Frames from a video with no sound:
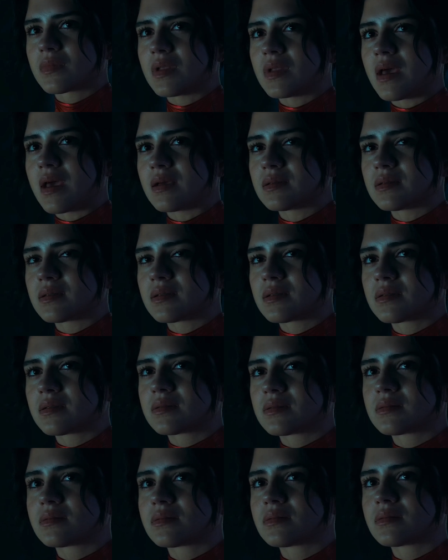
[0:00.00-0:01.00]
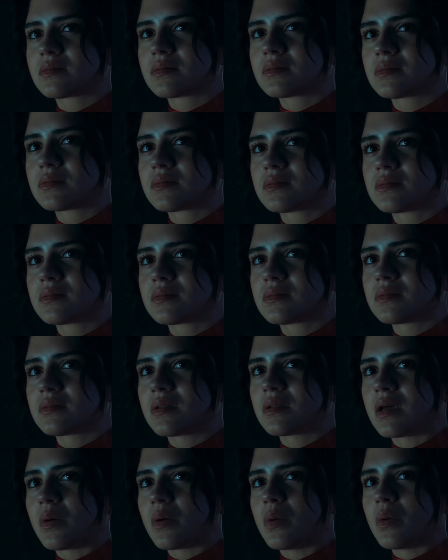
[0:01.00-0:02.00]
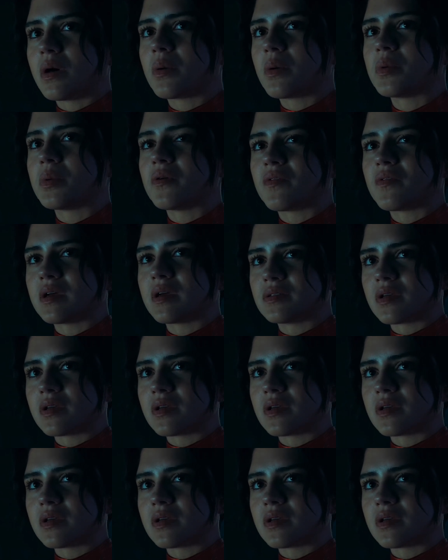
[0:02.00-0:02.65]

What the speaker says: Yes. I will help you fight